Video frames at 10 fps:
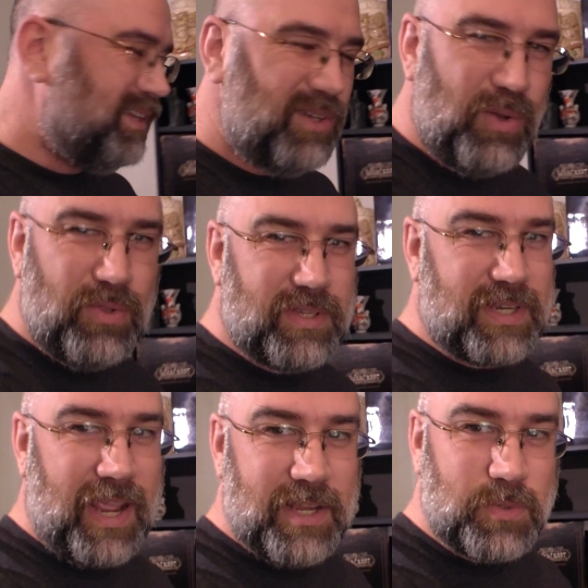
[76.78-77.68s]
know this
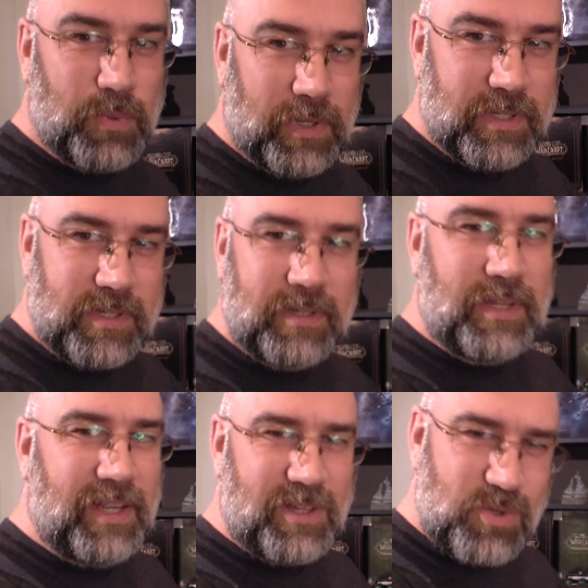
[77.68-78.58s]
case was
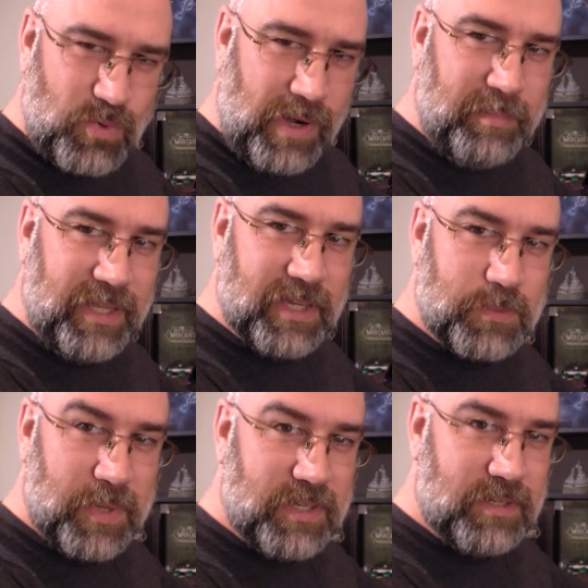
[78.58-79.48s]
extremely
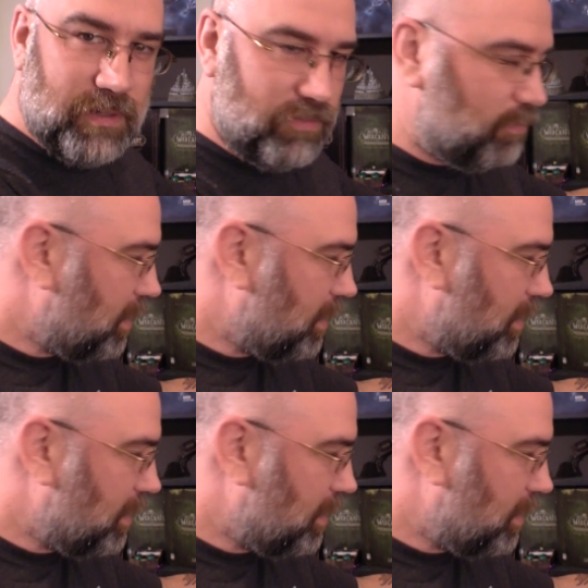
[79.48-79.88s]
expensive,